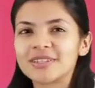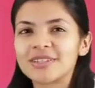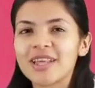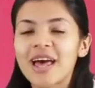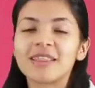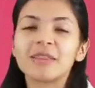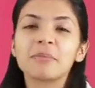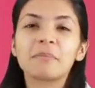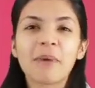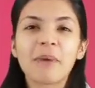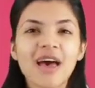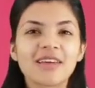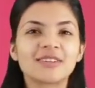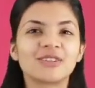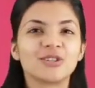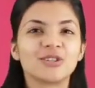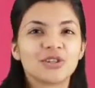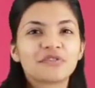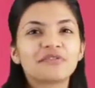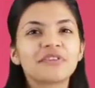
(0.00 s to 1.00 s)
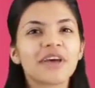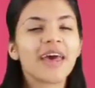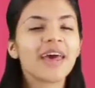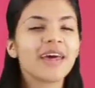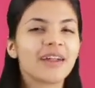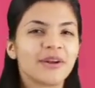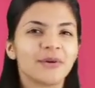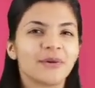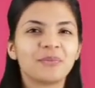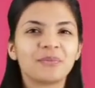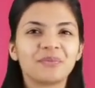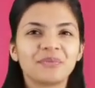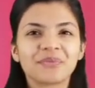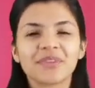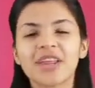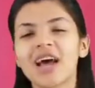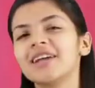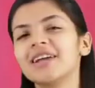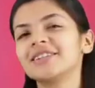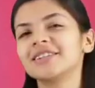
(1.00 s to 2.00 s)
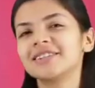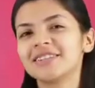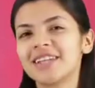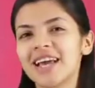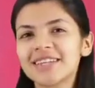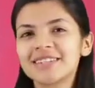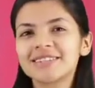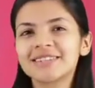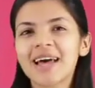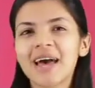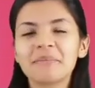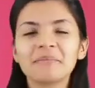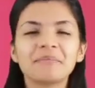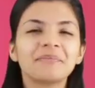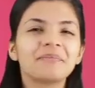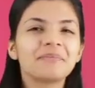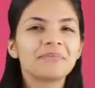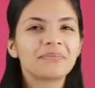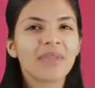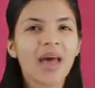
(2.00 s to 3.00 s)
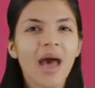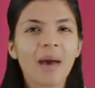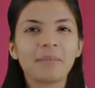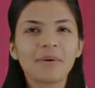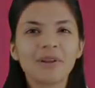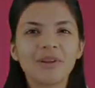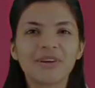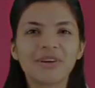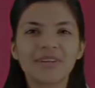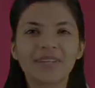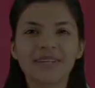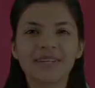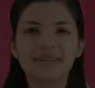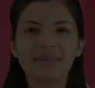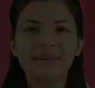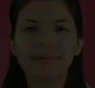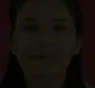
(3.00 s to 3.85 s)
and the passage of air. Until next time, happy learning!